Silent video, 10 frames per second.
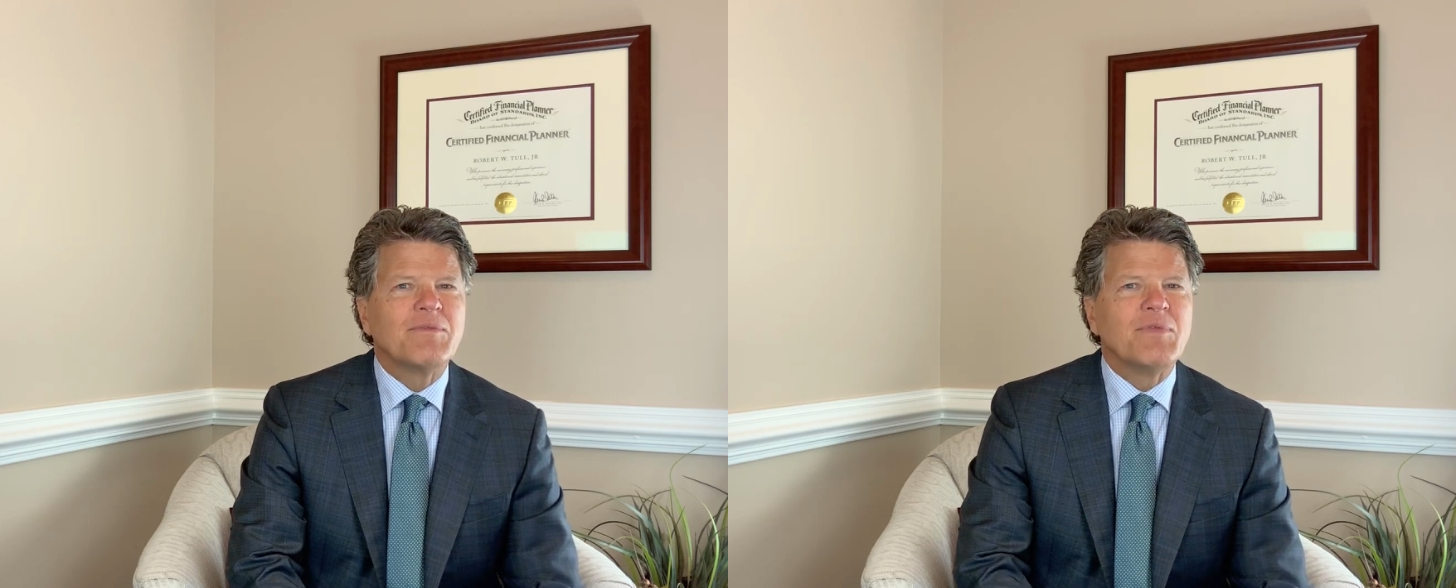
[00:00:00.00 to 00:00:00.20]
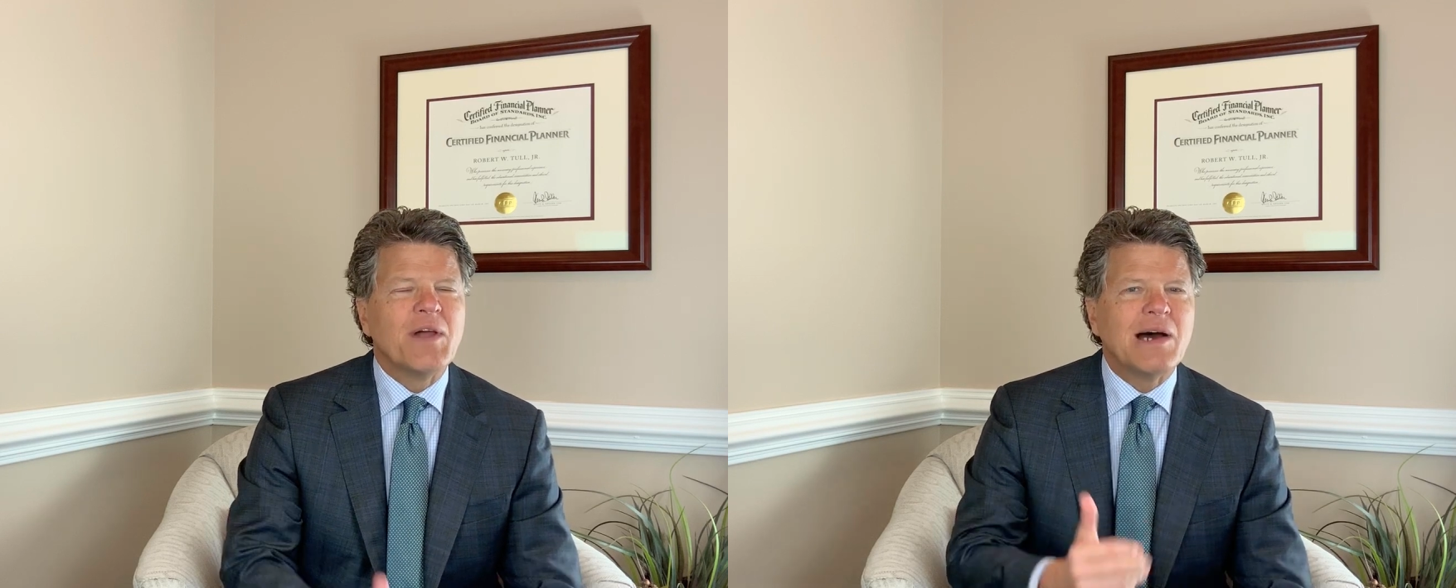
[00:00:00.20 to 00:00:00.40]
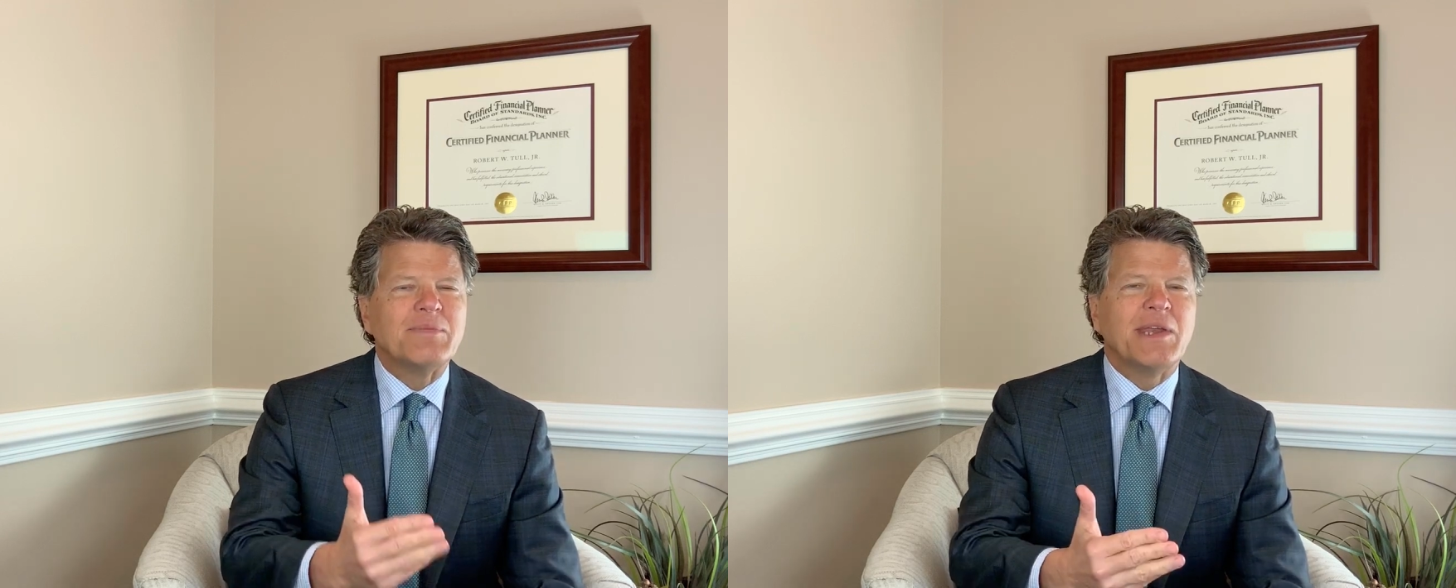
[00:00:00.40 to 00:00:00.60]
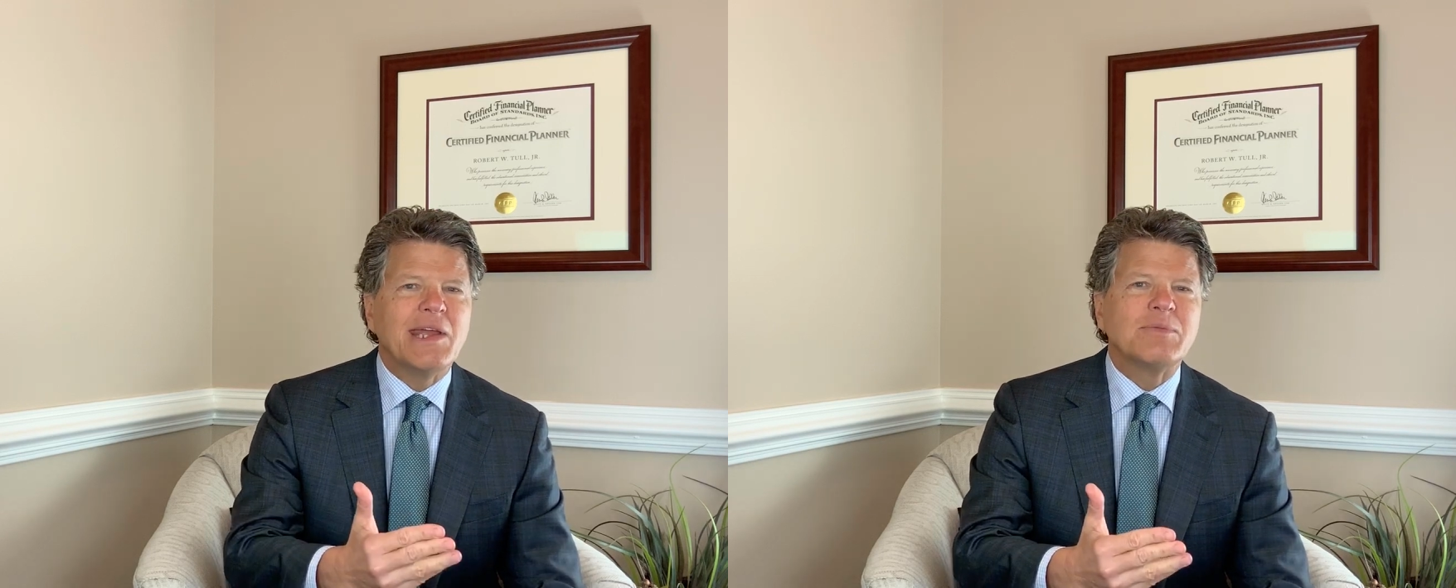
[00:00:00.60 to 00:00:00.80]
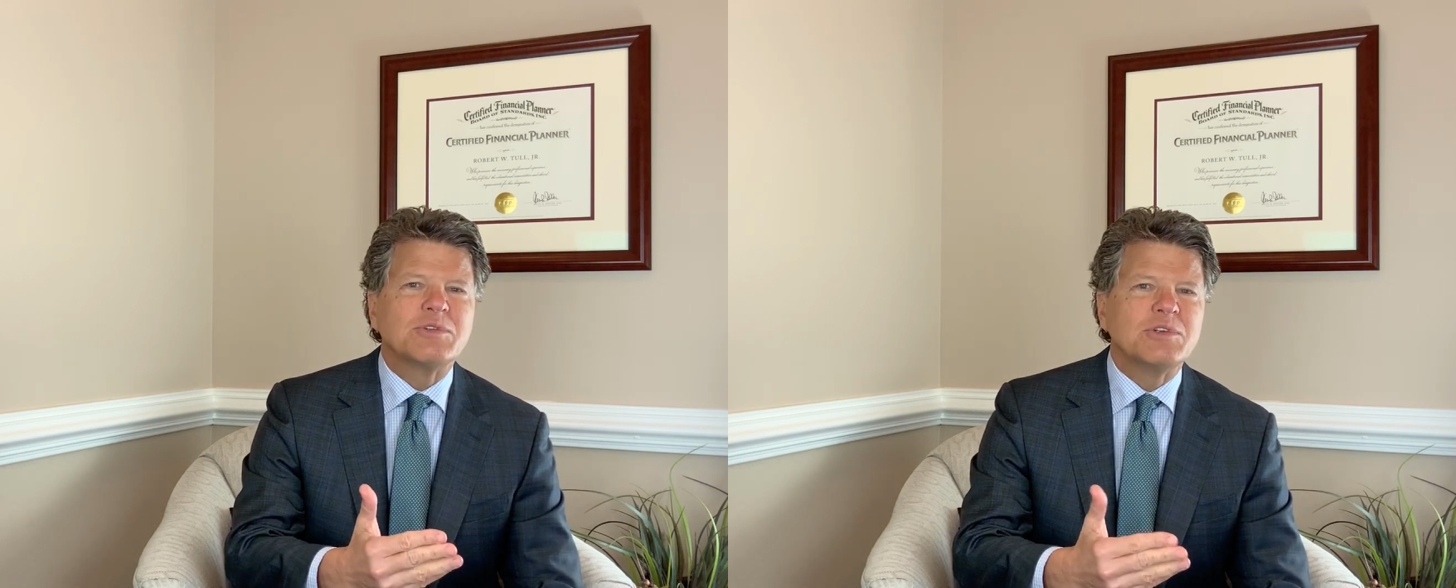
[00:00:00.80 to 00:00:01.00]
not been
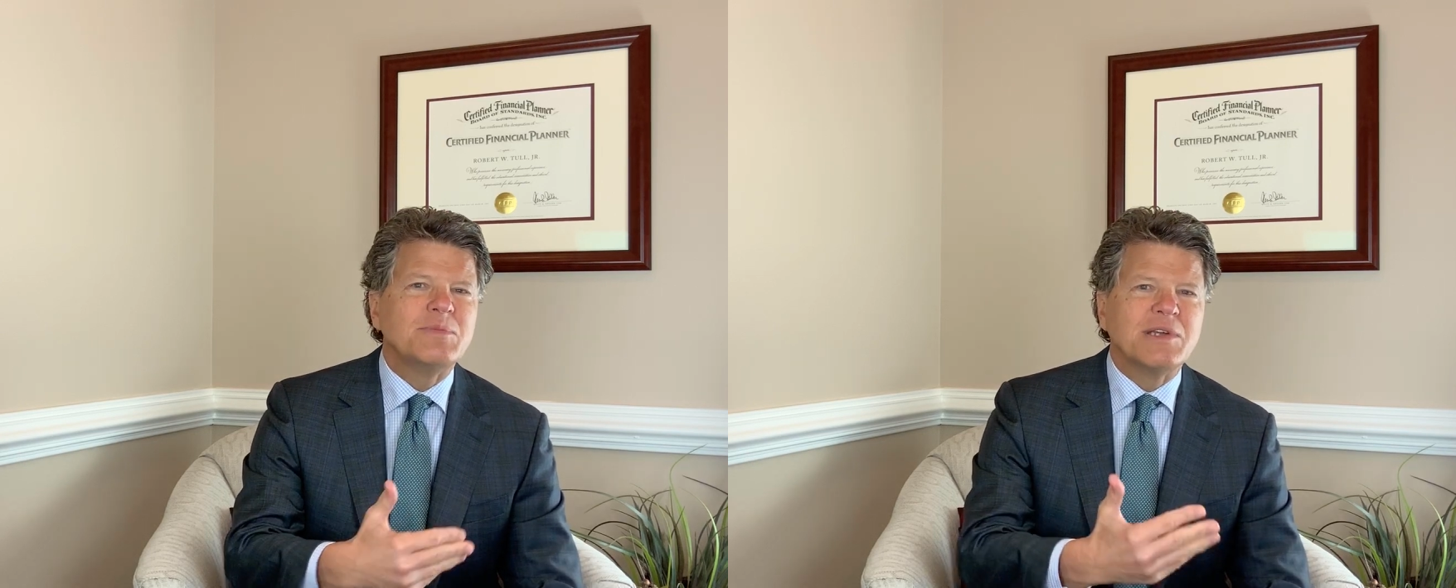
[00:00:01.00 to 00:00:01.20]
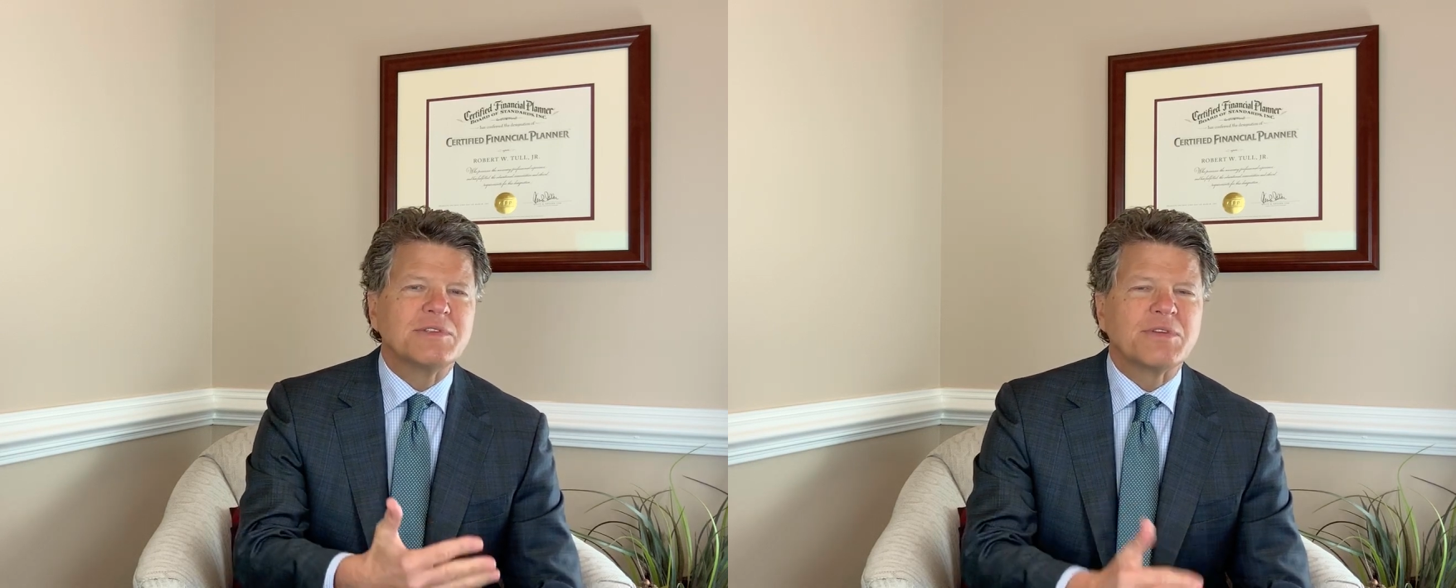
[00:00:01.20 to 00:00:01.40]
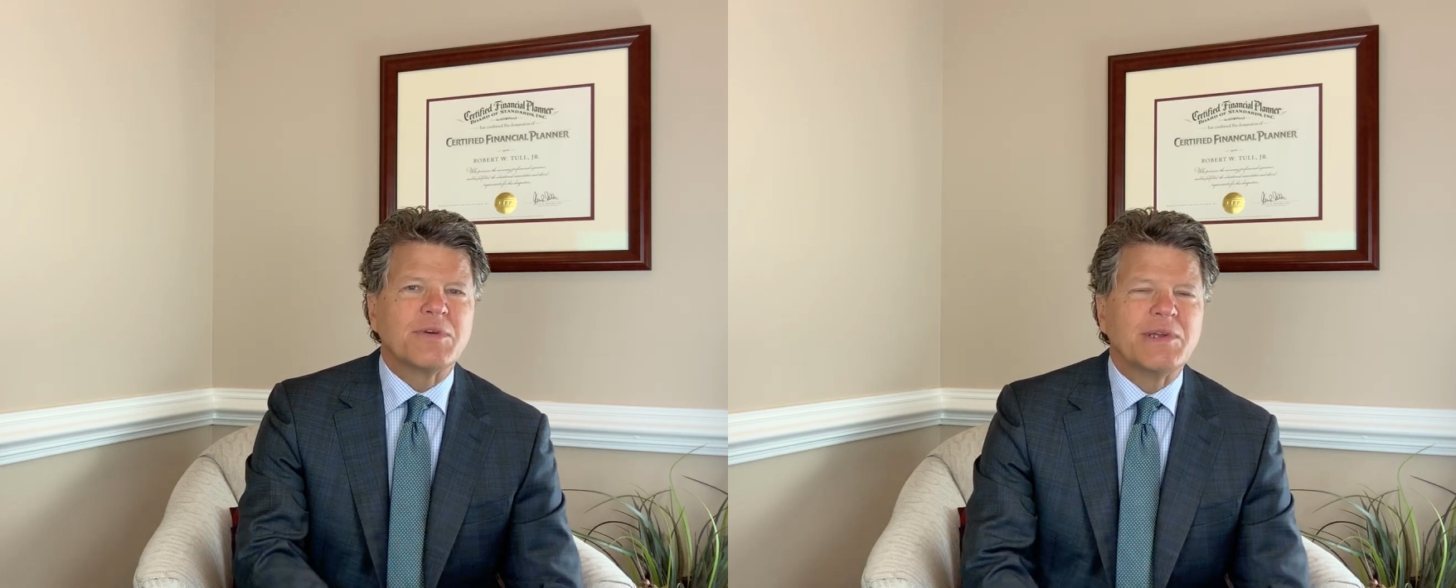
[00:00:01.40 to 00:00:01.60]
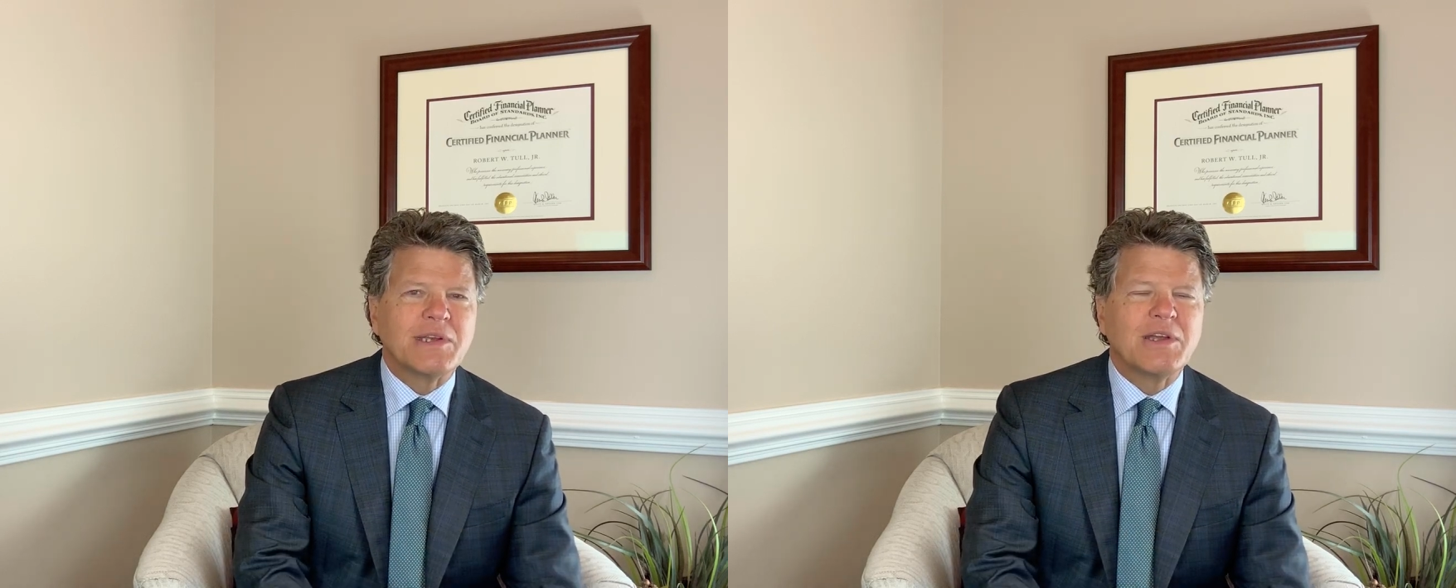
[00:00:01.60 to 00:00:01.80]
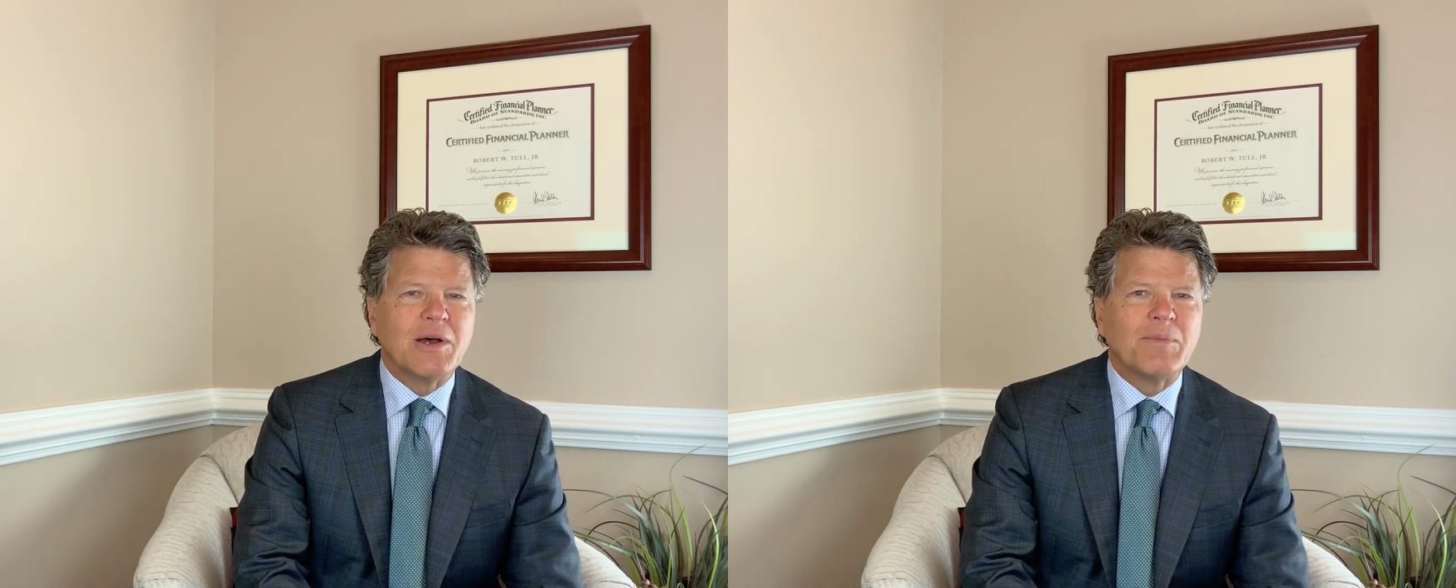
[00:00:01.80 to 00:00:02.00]
able to because of their
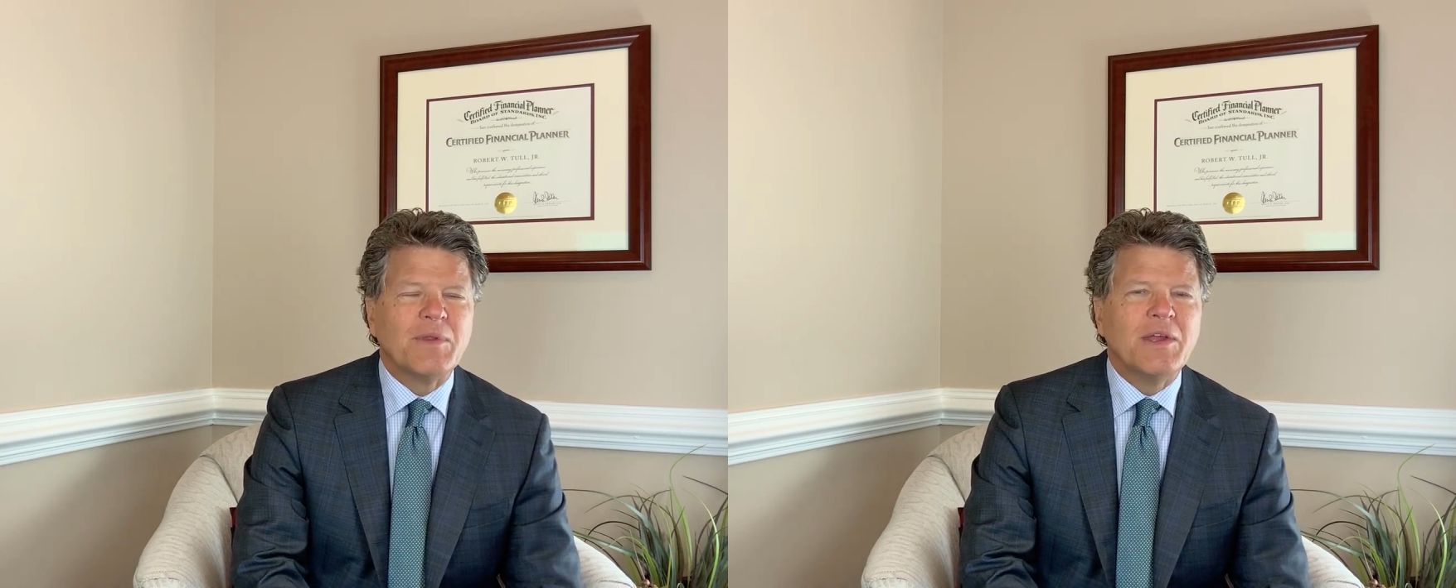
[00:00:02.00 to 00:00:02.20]
income.